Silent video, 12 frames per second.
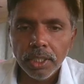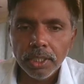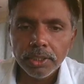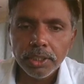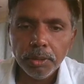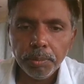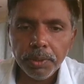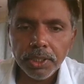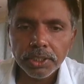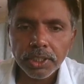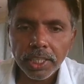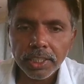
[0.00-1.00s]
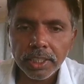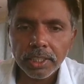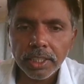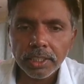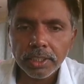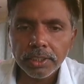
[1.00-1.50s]
Cp is higher
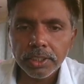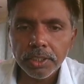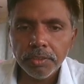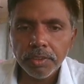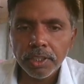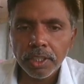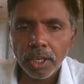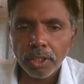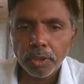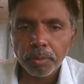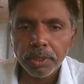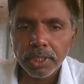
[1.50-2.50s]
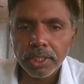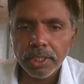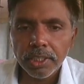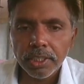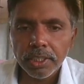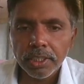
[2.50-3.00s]
than the Cv,
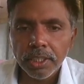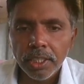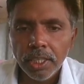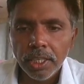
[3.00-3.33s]
automatically